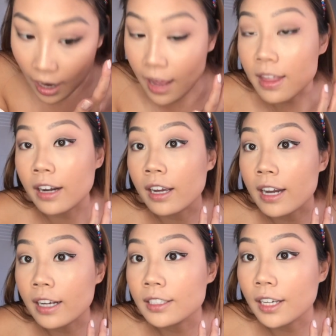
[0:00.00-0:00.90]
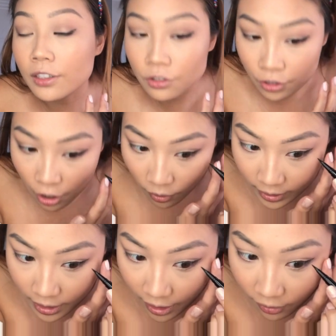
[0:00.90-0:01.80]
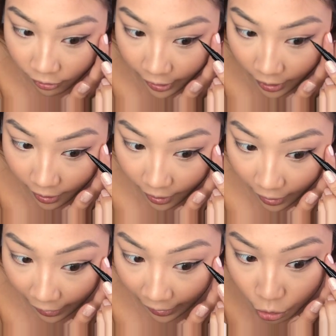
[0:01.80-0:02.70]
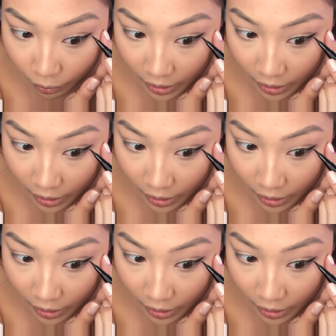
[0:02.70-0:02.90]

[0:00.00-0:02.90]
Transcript: and then connect it. So it's kind of like a